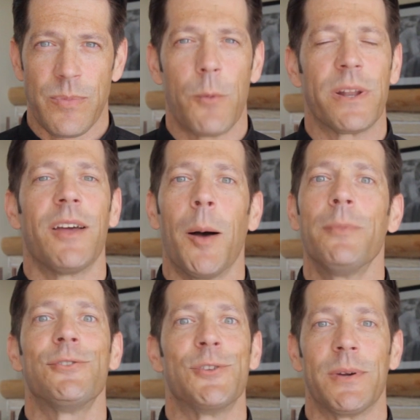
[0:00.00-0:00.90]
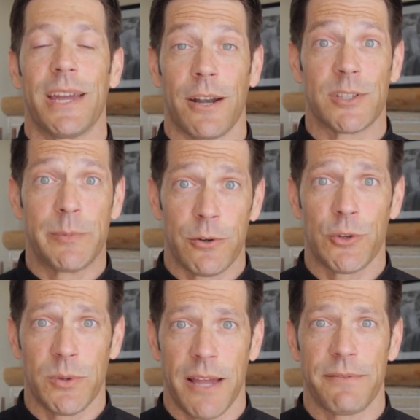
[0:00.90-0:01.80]
And when it comes to, again, our
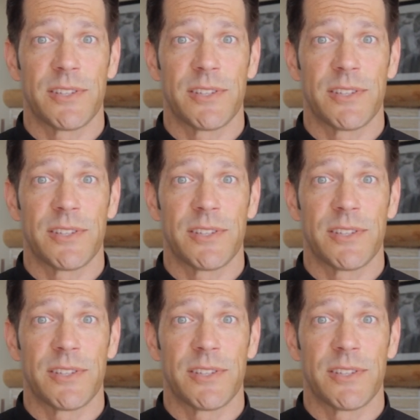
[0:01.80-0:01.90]
spiritual life,